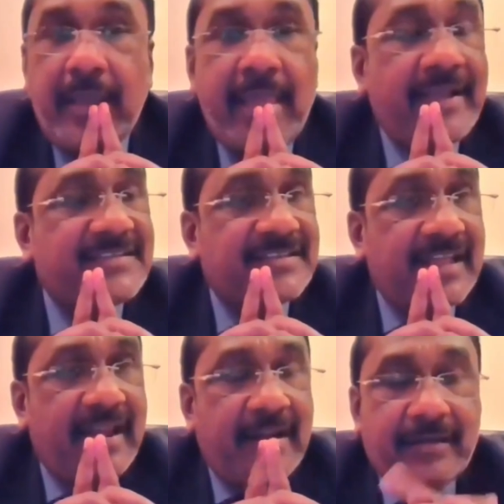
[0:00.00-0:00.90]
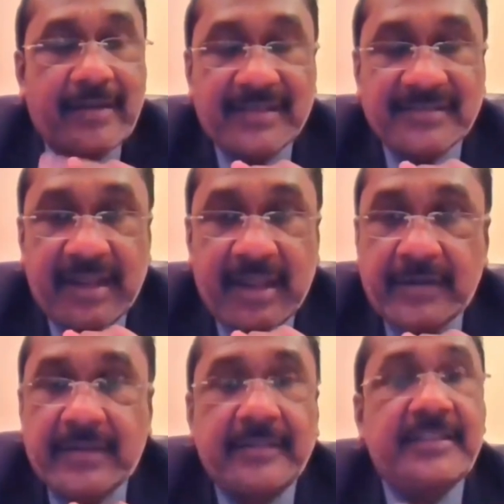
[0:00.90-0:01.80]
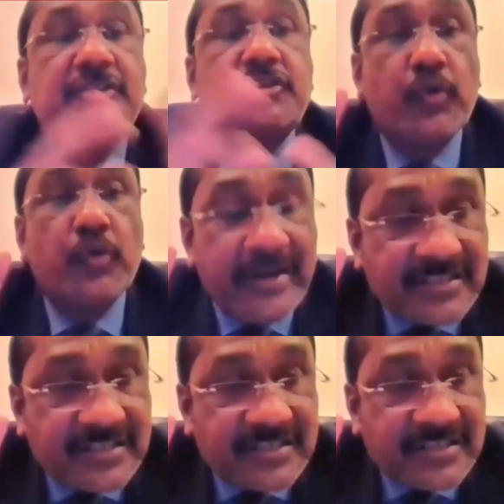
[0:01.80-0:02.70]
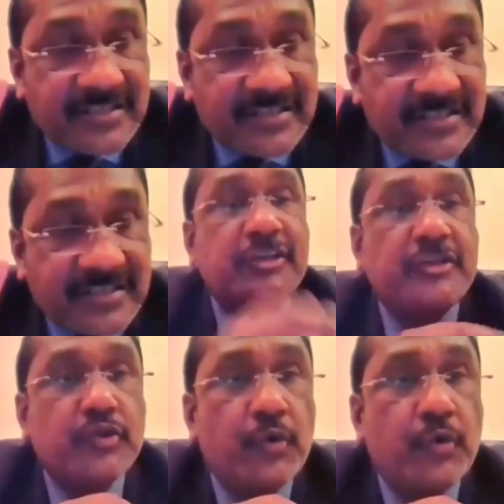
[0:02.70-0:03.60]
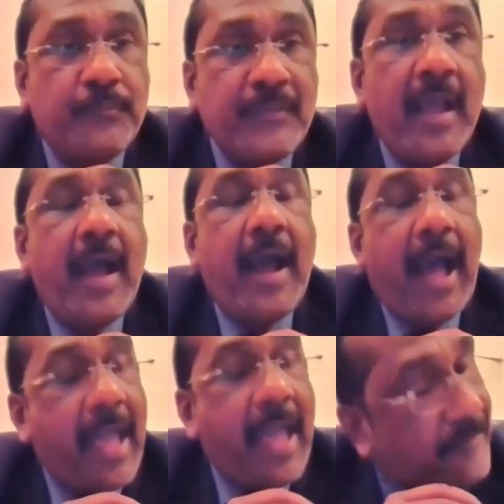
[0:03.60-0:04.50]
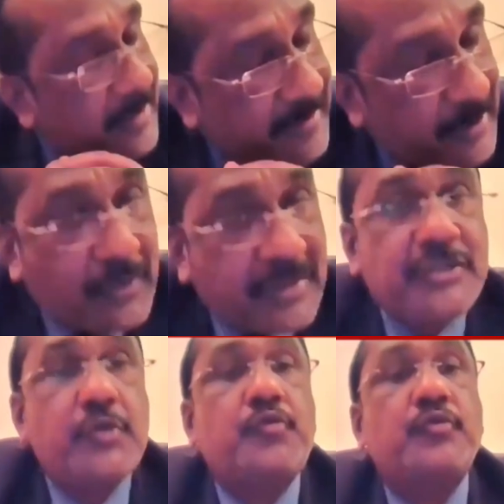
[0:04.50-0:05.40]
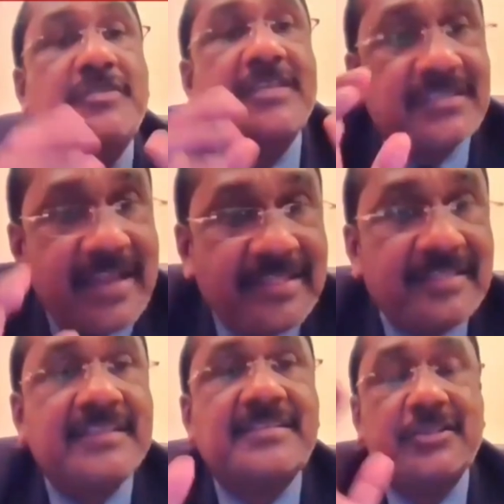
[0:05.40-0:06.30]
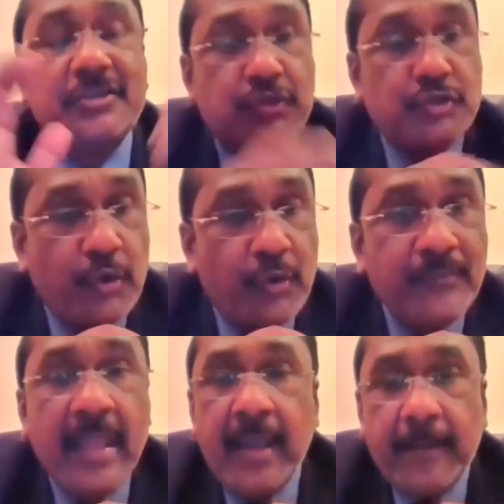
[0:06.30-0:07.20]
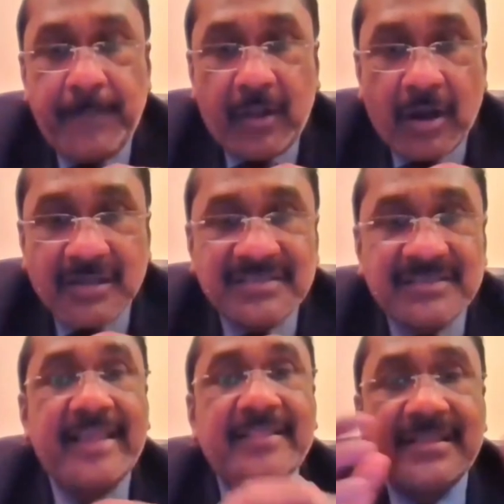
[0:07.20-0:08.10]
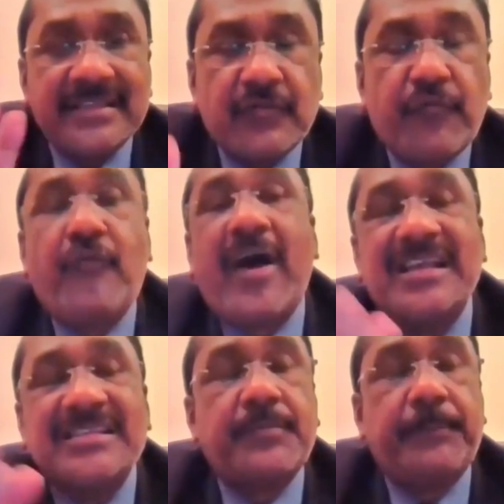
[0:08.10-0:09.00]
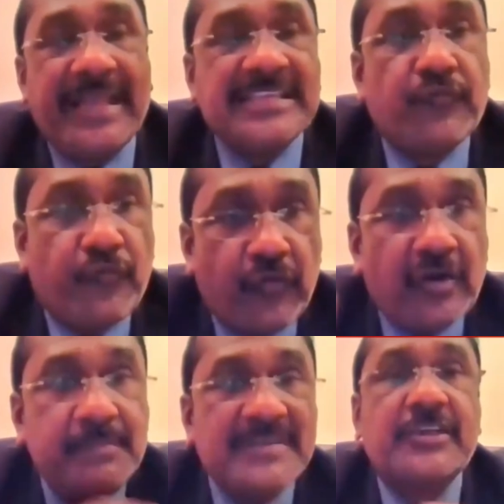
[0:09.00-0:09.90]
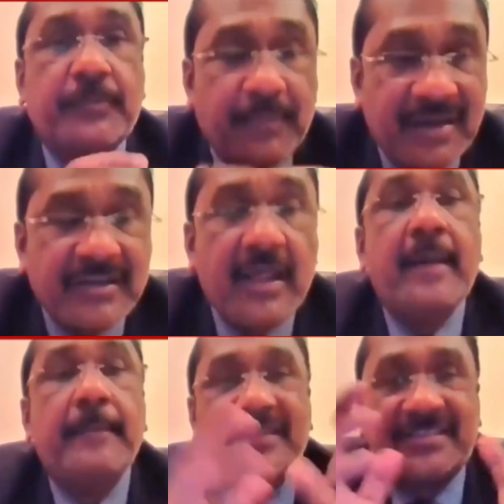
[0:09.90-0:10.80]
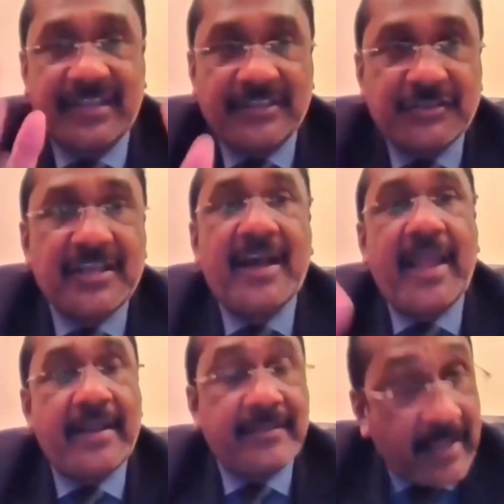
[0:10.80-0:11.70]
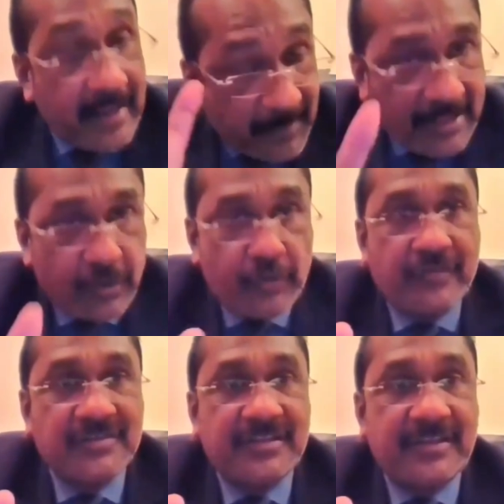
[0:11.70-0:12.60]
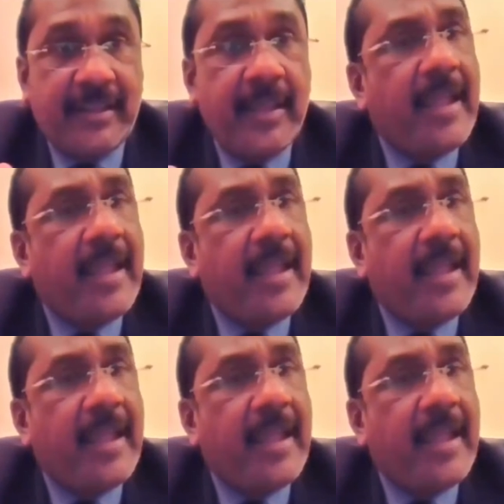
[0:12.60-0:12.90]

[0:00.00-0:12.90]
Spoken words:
Excellent, excellent. This show itself is a great show. I will request you to sustain this show, because in this fast-paced world, Mr. Bhatt, Ms. Sajda and ILMA University,